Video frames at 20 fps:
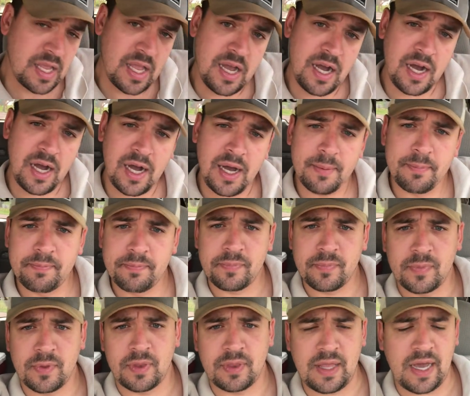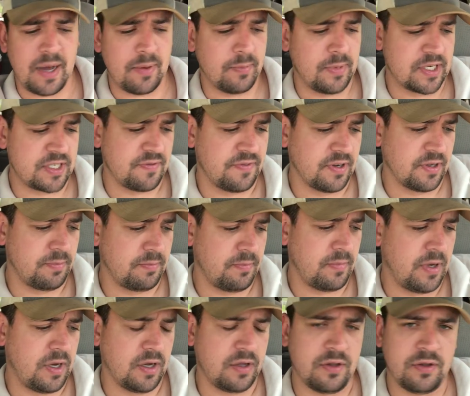not much of
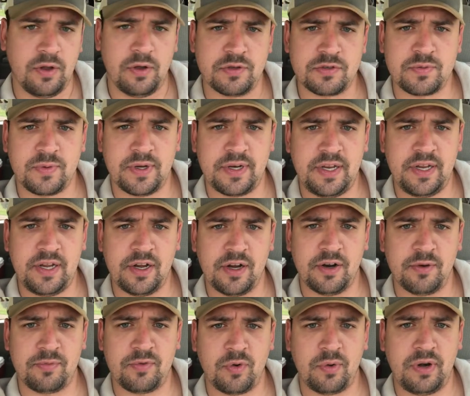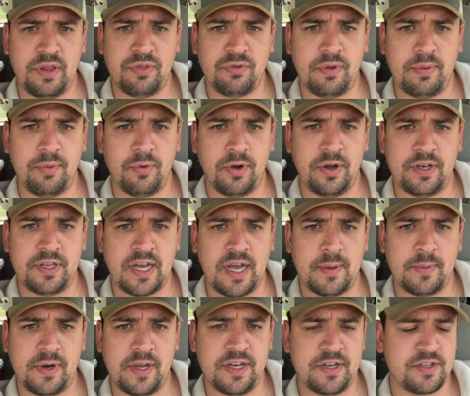a close one here. 23-point
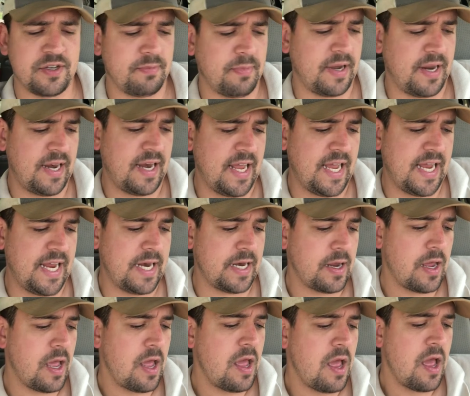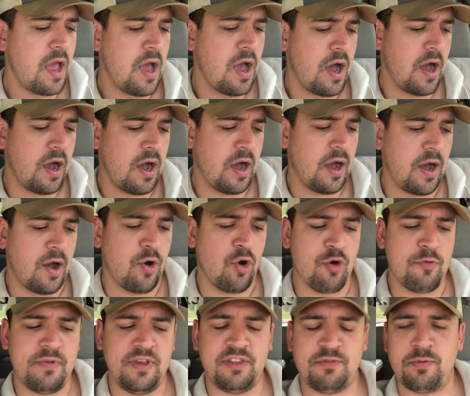domination by Nate.
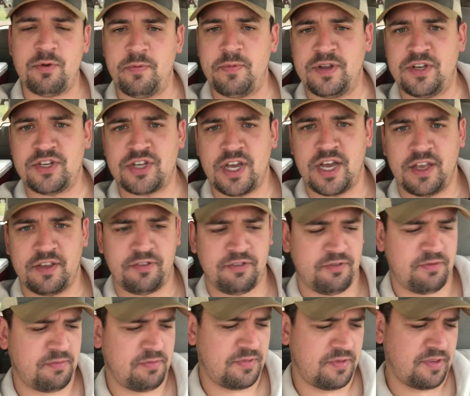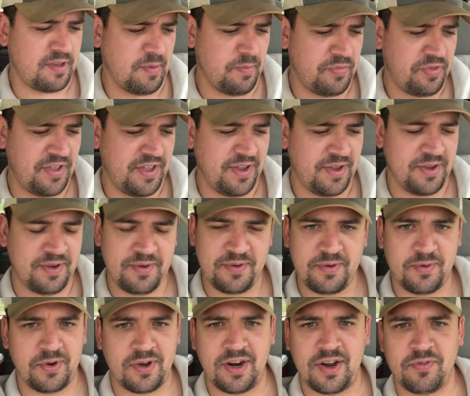Obese Poopy Chest something,
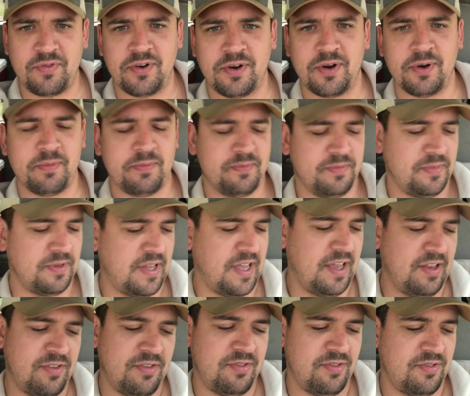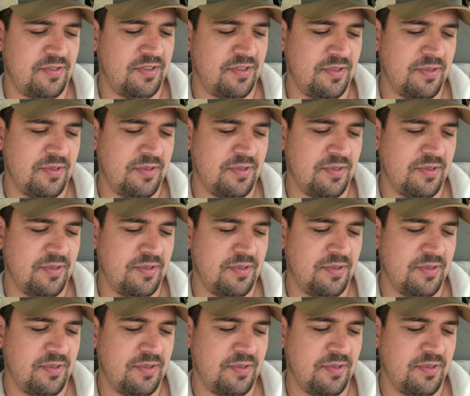whatever. Nate's